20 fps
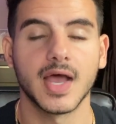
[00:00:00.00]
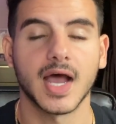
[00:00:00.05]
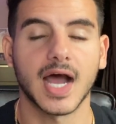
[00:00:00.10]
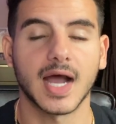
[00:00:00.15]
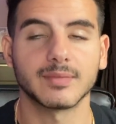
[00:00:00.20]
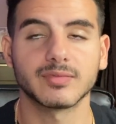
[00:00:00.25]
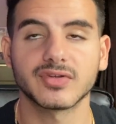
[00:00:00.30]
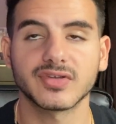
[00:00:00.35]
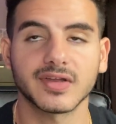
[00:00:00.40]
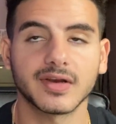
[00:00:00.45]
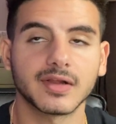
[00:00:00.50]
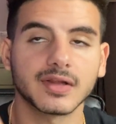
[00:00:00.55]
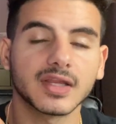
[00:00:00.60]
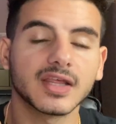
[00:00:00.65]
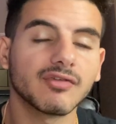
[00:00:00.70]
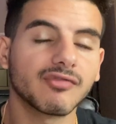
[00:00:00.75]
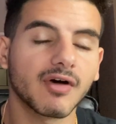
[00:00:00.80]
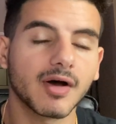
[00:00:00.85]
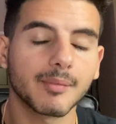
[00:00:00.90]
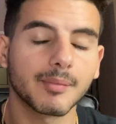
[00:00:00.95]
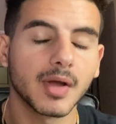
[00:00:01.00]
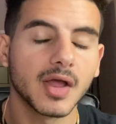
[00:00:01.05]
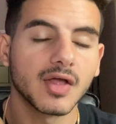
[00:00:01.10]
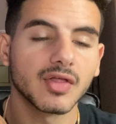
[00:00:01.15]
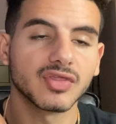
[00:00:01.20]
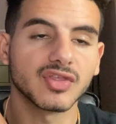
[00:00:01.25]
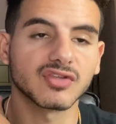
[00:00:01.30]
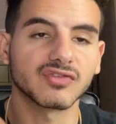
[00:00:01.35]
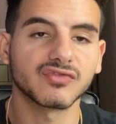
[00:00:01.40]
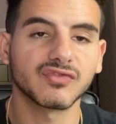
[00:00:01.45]
I'm just going to leave up
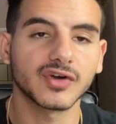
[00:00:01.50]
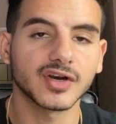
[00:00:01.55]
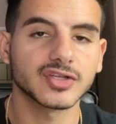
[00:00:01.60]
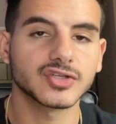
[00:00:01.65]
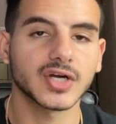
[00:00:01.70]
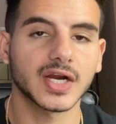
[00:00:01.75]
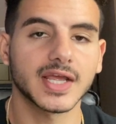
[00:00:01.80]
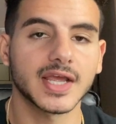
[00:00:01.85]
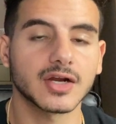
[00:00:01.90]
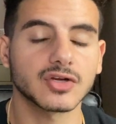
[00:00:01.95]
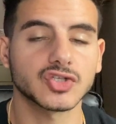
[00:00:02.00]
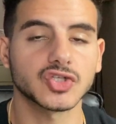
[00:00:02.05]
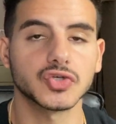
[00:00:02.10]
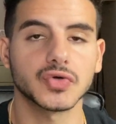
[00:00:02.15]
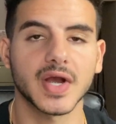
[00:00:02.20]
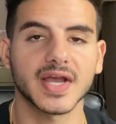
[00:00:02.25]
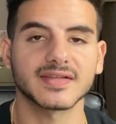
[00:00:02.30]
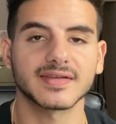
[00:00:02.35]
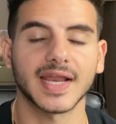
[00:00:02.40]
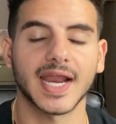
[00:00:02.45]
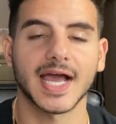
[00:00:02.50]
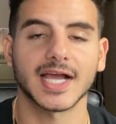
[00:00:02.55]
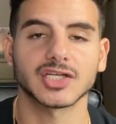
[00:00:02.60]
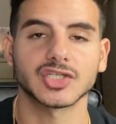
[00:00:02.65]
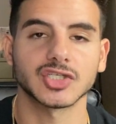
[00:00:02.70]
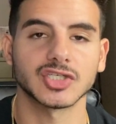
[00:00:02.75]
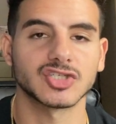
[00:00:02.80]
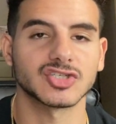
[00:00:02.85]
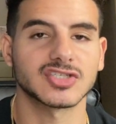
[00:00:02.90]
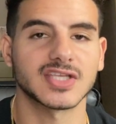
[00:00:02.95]
this footage right here so you guys can
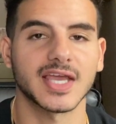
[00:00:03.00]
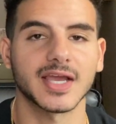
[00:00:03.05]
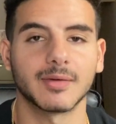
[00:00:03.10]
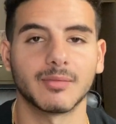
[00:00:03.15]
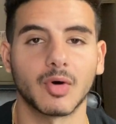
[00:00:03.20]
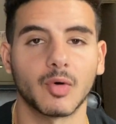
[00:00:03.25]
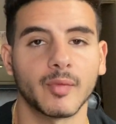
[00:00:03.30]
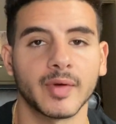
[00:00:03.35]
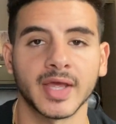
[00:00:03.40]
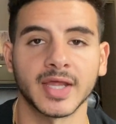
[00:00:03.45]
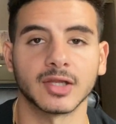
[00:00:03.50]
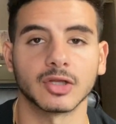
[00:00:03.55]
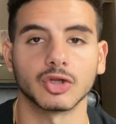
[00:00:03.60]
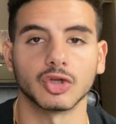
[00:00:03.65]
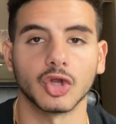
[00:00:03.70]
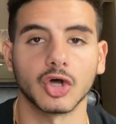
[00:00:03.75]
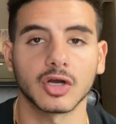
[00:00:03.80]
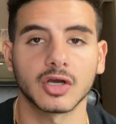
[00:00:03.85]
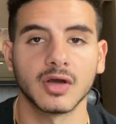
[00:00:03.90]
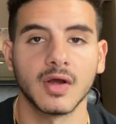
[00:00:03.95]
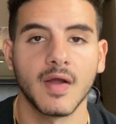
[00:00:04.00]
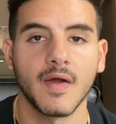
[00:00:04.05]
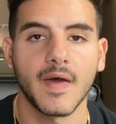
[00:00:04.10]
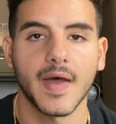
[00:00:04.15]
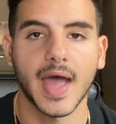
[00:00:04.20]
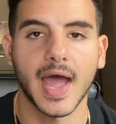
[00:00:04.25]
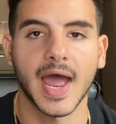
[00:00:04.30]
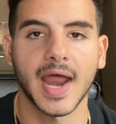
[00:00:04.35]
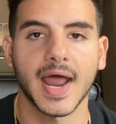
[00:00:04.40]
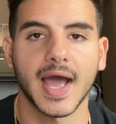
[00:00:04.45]
actually just take a moment and look
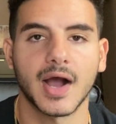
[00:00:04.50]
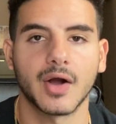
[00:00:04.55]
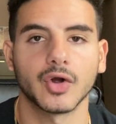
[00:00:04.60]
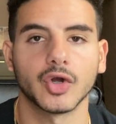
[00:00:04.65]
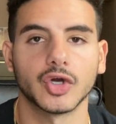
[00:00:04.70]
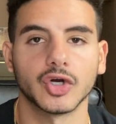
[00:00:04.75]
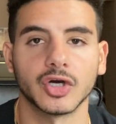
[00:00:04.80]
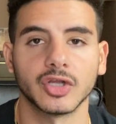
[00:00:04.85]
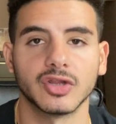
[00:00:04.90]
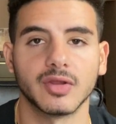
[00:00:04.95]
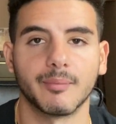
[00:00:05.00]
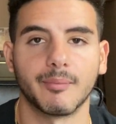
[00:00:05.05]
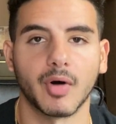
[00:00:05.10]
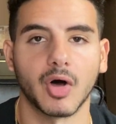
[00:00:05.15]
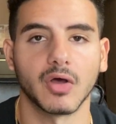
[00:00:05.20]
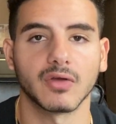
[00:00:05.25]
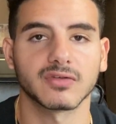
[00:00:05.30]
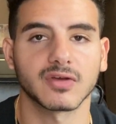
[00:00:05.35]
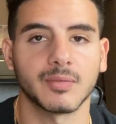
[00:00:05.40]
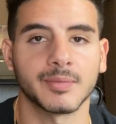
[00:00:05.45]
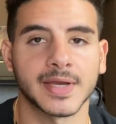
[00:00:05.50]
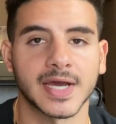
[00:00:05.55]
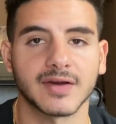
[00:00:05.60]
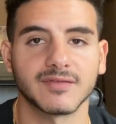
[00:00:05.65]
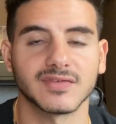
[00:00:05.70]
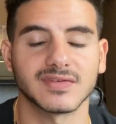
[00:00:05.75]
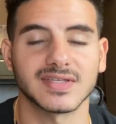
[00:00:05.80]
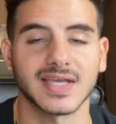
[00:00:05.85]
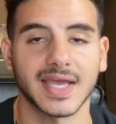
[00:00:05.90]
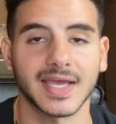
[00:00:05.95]
at how good the ball is coming out
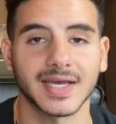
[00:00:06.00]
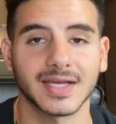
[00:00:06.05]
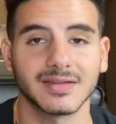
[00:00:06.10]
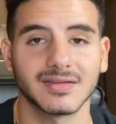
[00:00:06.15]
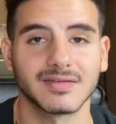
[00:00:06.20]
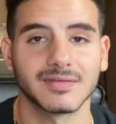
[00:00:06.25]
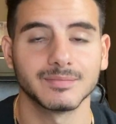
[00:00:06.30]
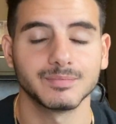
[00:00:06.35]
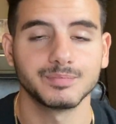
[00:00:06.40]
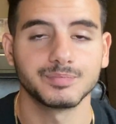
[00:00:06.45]
of his hands.